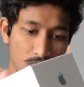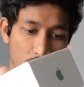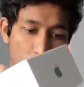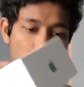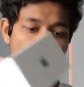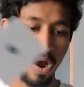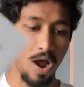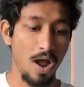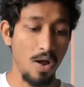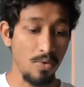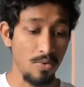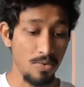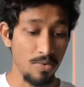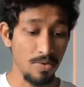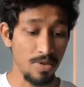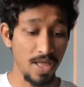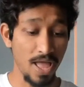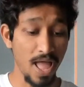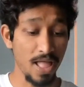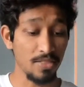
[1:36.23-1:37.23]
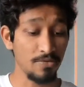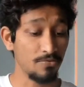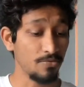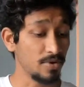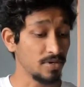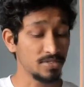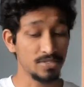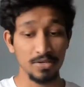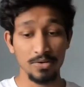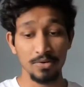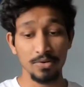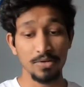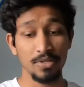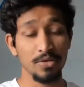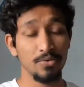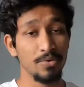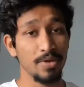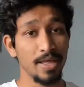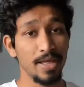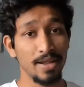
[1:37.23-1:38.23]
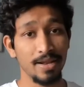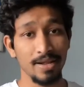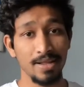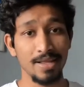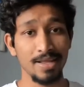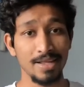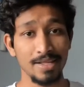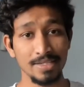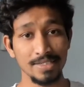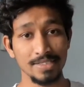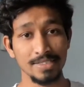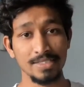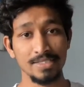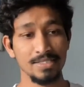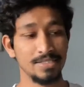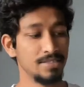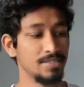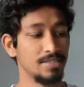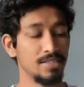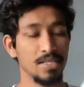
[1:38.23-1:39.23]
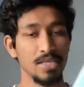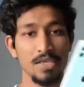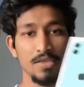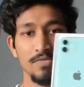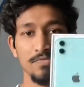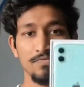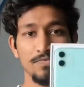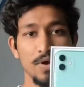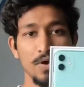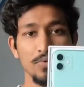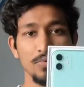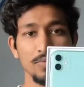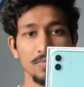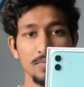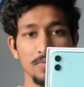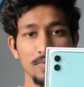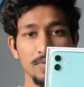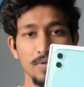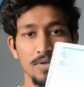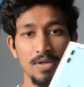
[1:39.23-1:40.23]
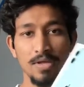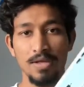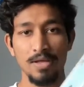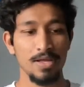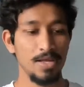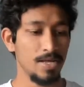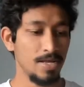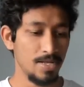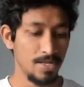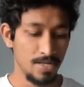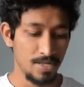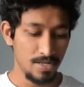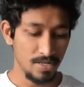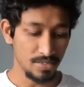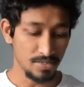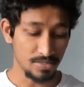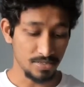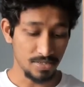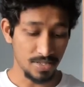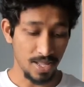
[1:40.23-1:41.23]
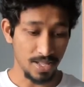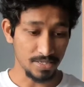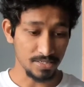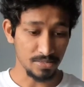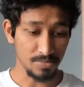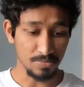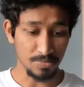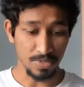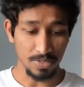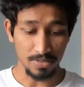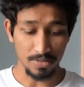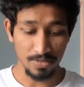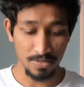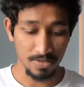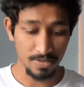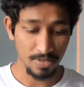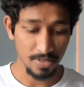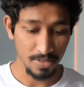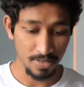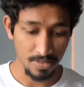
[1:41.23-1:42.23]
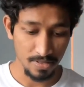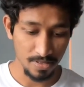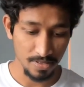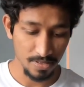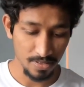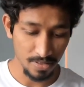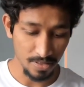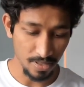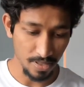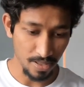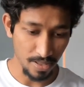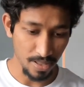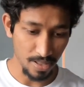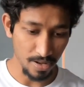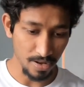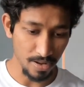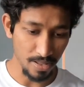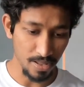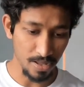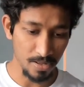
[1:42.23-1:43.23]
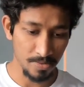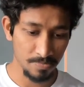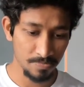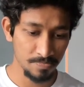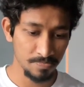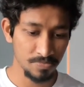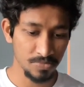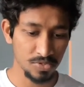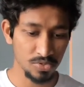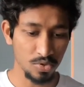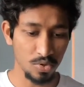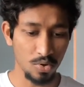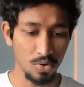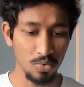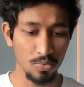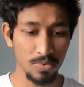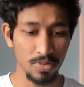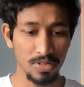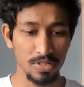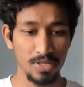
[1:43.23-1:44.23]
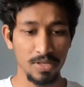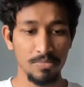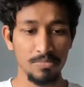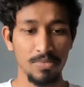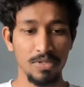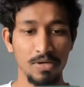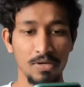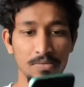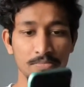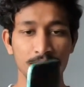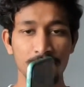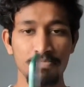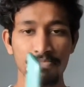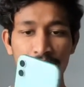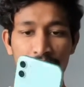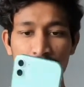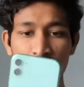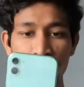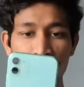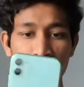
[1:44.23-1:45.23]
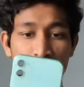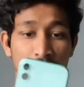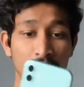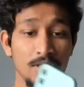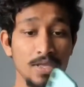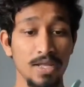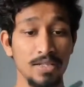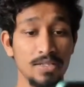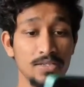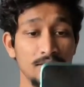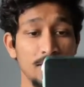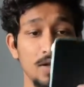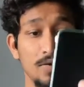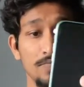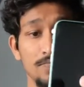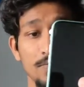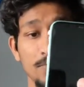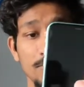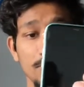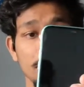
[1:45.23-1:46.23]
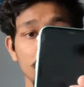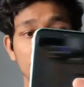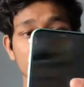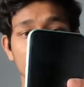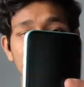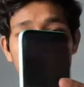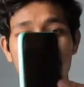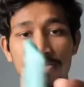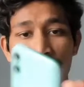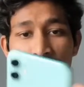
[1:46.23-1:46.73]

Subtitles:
Wow. And the first look you get is the phone. It's as simple. And yeah, so we'll keep this is how phone looks.